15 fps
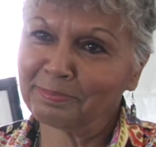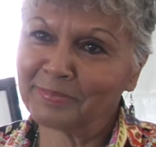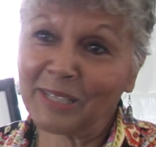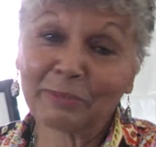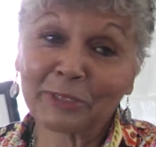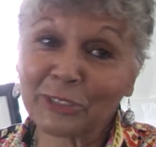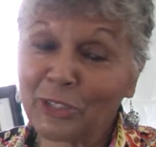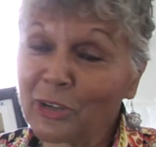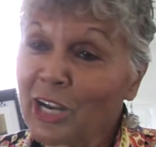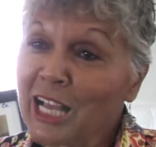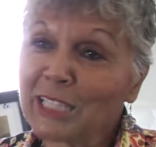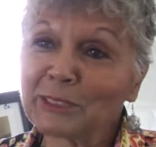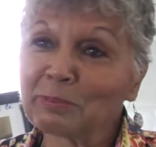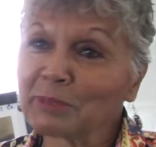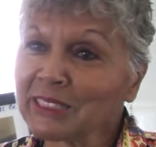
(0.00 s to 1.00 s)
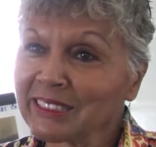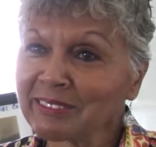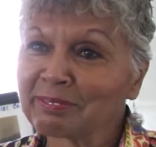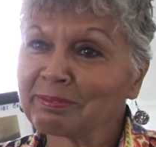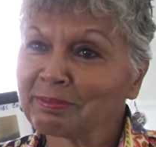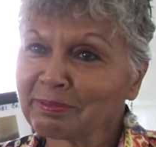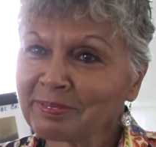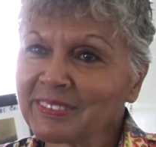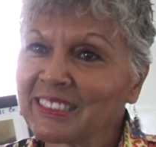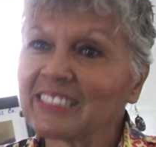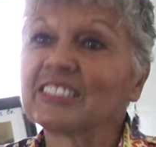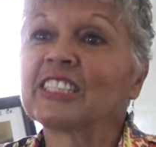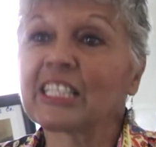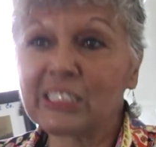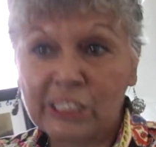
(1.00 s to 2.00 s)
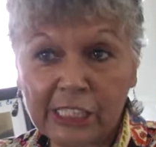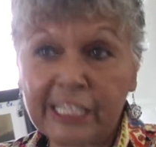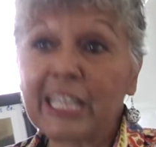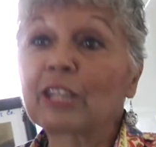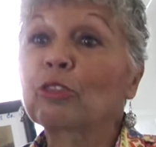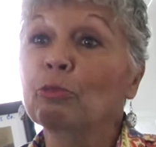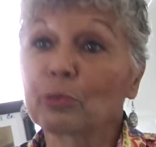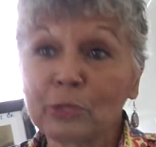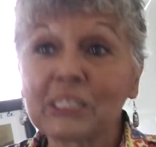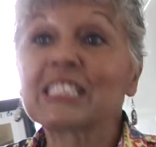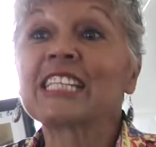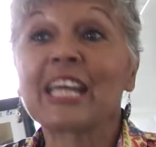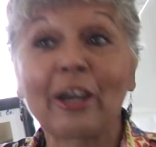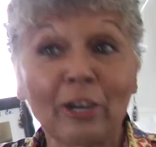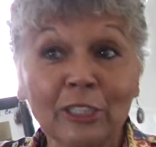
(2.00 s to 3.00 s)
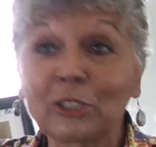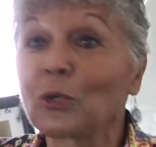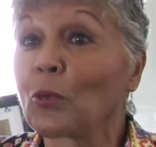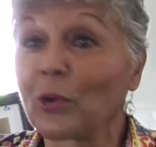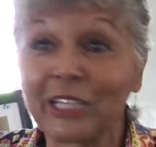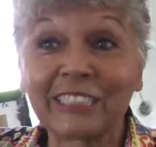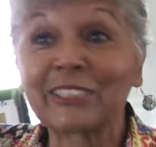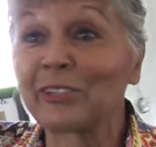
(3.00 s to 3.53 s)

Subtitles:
That was her husband, just to get through the territory,